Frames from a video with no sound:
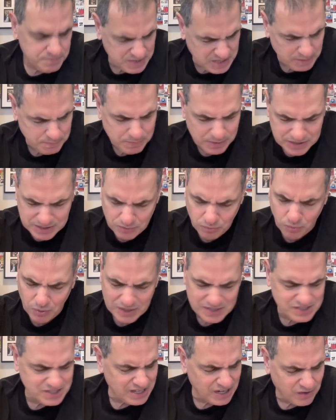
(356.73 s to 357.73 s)
The
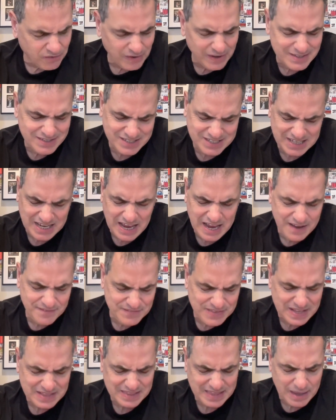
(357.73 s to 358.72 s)
ones that are
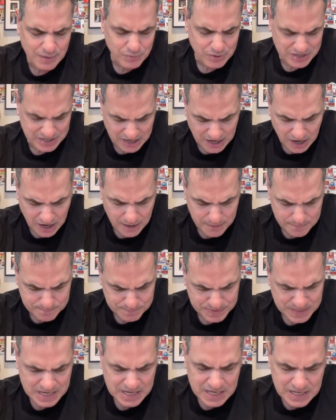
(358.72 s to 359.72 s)
unsaved, that they would
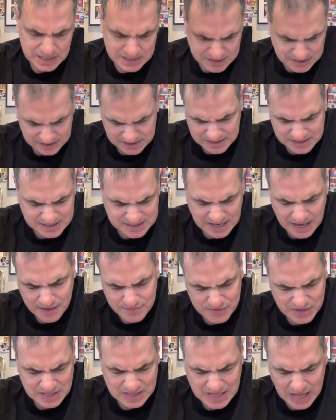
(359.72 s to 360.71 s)
come to the
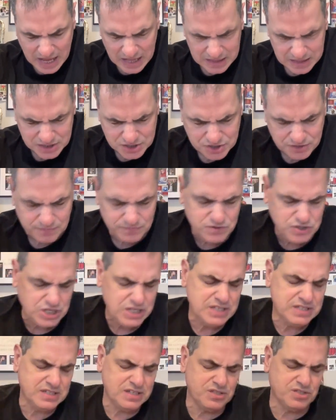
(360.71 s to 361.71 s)
saving knowledge of
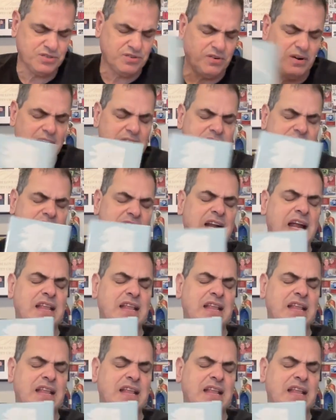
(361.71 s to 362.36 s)
Jesus Christ.